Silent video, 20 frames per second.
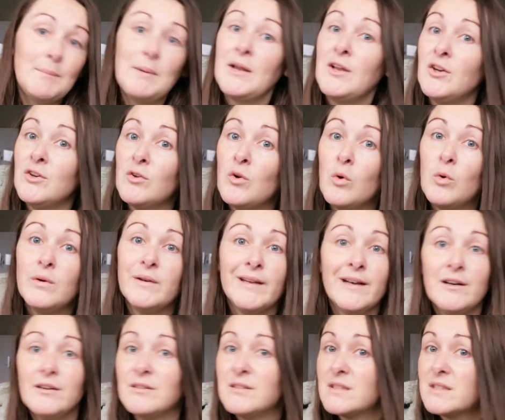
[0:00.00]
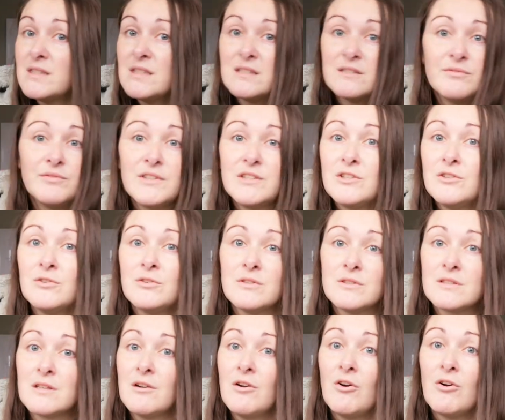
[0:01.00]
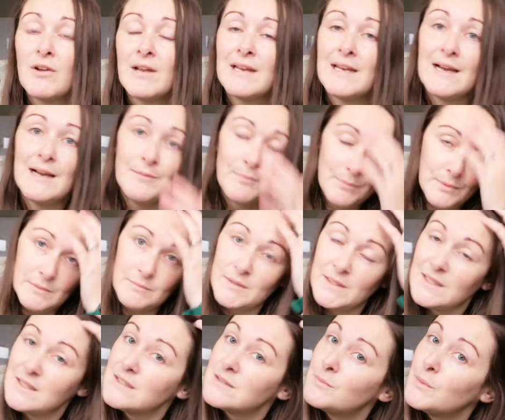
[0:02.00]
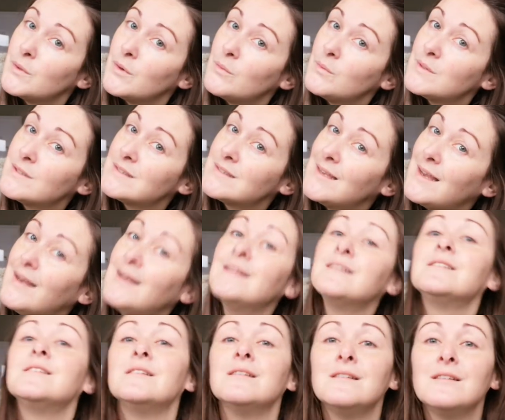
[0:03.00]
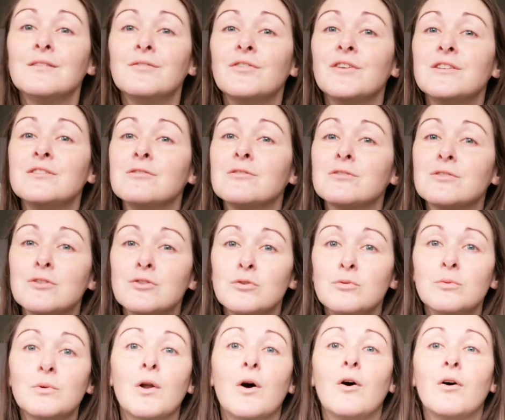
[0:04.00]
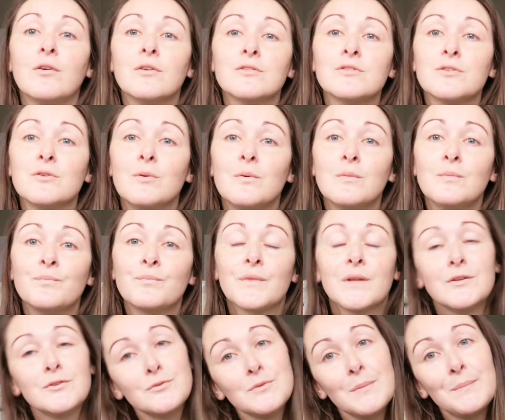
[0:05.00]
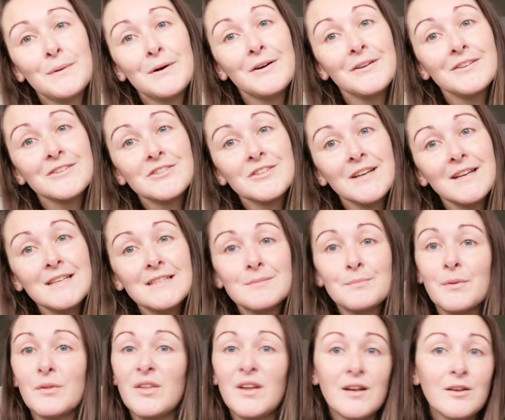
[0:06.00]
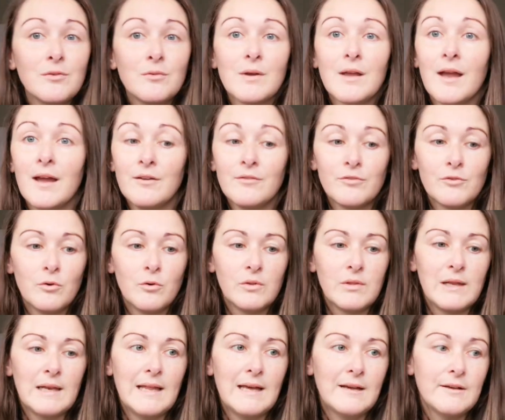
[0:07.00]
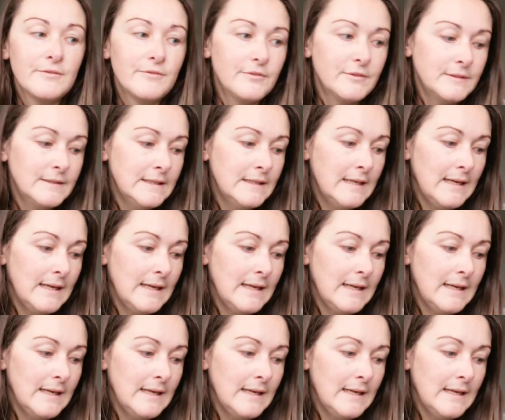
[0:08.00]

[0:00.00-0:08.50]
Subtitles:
But I'm going to go now because this video is clocking up, and my husband always says your videos are too long, so I do apologise. But thank you again for all the love.